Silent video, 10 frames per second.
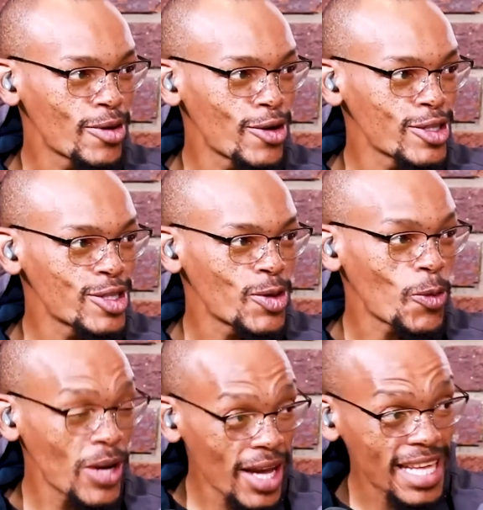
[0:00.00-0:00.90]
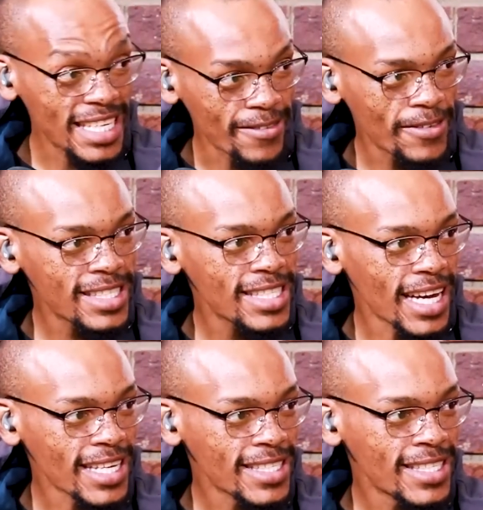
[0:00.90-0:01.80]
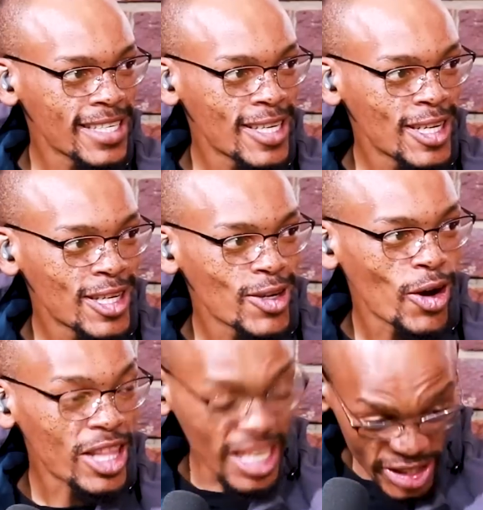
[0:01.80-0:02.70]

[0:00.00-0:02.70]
Because we are the defense line. The